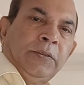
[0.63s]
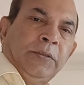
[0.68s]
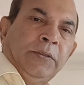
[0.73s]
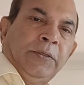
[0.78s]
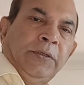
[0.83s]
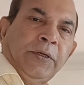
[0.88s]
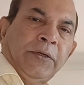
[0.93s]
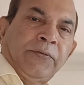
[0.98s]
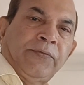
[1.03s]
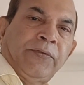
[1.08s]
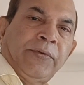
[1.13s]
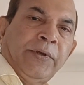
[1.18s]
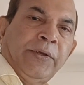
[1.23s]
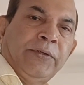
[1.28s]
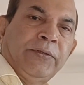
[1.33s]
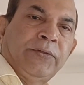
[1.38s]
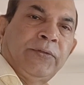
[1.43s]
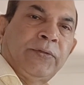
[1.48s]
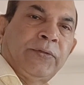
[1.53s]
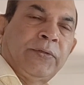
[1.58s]
Dear
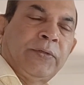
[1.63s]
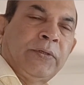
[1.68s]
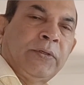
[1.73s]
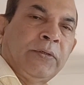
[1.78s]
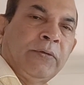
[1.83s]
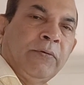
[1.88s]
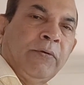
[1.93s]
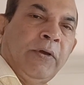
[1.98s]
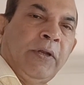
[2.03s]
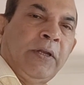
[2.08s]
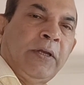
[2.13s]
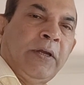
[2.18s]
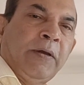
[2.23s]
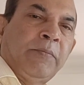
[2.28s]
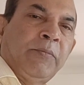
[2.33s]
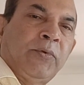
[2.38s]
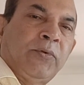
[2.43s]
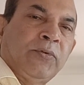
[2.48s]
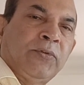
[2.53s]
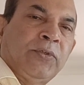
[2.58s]
friends,
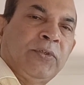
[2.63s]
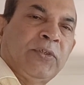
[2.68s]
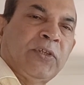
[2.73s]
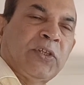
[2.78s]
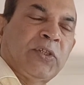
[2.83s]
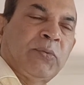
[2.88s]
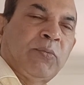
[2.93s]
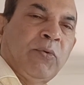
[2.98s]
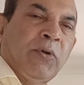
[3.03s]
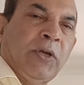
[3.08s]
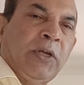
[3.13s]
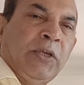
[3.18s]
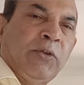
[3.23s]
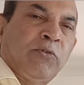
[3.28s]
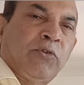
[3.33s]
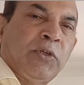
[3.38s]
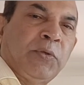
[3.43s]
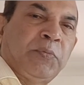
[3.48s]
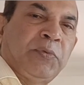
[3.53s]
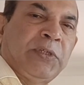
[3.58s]
welcome to this small
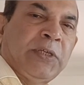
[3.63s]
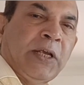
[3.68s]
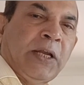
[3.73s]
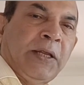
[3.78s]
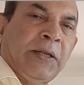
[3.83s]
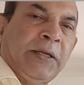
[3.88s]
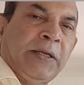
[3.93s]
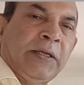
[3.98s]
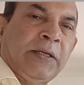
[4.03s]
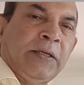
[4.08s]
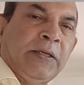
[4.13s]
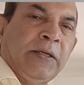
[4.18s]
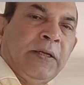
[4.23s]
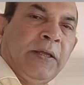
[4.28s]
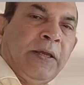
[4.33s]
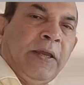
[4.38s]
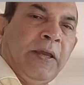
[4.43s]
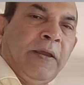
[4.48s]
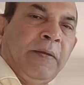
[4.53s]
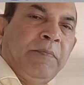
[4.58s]
YouTube channel
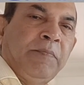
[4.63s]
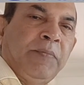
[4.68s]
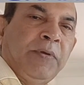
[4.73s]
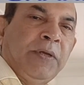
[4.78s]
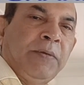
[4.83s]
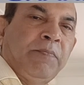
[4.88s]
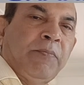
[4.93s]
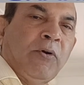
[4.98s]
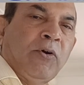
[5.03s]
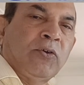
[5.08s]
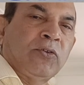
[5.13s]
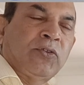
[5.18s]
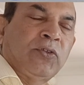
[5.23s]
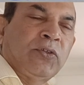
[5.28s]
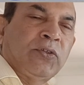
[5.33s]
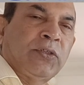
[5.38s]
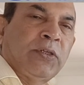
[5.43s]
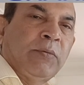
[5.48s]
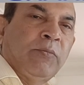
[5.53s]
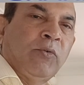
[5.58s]
AMP Power
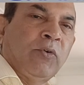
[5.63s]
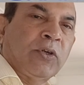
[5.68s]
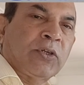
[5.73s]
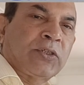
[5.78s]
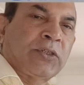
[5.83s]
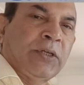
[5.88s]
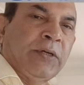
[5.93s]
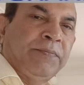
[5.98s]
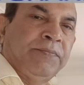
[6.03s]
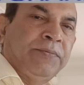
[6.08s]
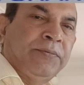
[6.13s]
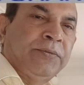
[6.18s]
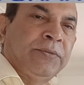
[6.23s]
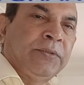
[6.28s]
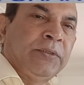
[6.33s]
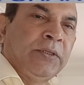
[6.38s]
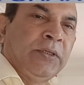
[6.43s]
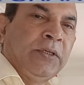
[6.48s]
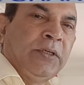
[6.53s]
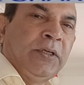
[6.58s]
System Workshop.
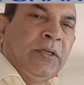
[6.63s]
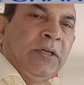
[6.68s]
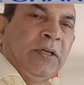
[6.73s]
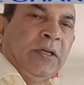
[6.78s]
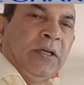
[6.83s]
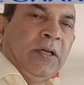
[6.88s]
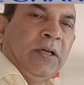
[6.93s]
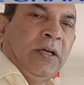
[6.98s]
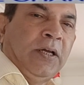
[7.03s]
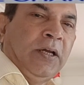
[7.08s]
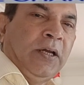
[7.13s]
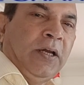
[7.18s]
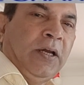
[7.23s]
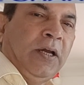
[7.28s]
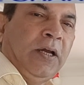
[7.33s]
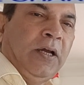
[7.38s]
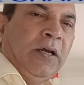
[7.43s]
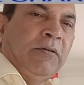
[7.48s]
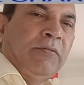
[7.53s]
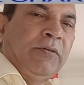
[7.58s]

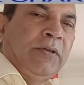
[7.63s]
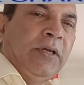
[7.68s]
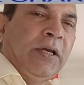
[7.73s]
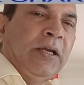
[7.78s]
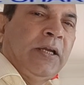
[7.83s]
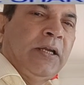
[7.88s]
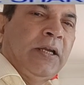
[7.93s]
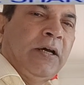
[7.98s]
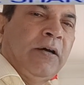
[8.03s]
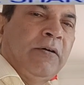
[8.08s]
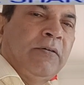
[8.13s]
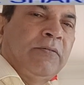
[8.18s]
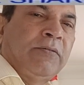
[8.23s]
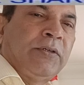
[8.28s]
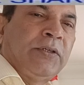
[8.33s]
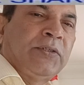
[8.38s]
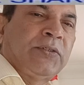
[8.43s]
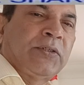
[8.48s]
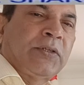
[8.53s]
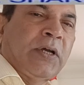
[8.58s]
We are now
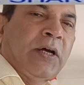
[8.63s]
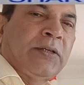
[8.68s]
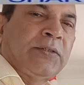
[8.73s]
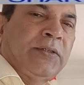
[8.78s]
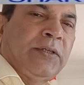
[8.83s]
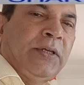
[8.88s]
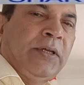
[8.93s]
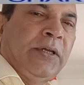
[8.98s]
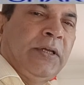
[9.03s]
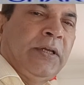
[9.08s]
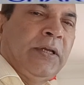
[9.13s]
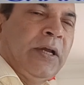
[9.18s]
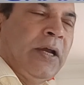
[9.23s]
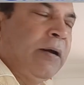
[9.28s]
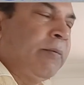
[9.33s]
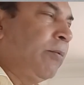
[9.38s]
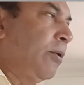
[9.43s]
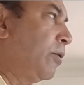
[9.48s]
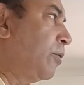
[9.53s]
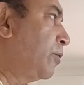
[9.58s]
discussing
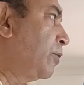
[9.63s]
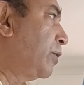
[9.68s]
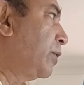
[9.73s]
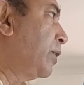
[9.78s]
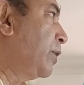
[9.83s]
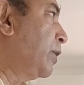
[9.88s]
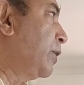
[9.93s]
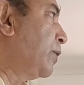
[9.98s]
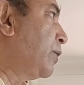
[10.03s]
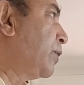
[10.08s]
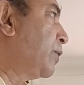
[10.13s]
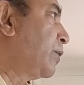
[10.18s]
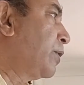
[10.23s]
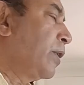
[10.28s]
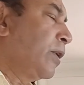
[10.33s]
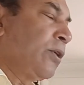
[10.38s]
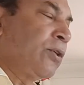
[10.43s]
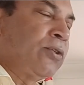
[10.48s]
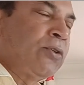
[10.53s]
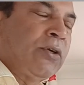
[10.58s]
about this
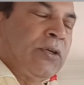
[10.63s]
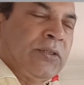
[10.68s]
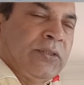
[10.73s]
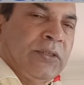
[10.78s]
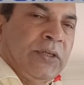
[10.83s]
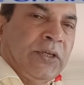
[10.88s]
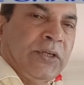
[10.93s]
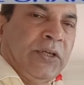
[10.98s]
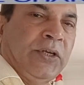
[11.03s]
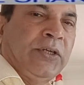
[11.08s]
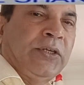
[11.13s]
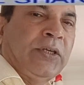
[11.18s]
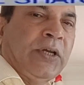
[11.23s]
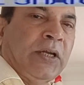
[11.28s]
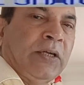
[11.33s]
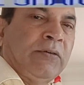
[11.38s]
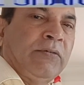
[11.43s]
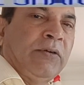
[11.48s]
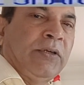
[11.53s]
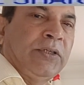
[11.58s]
short circuit
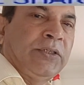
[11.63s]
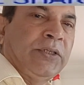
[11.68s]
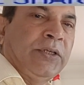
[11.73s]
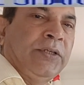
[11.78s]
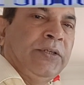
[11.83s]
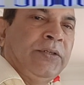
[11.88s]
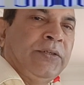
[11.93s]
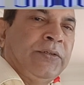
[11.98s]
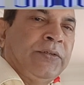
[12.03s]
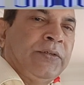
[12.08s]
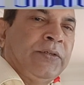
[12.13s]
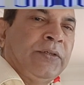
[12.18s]
calculation.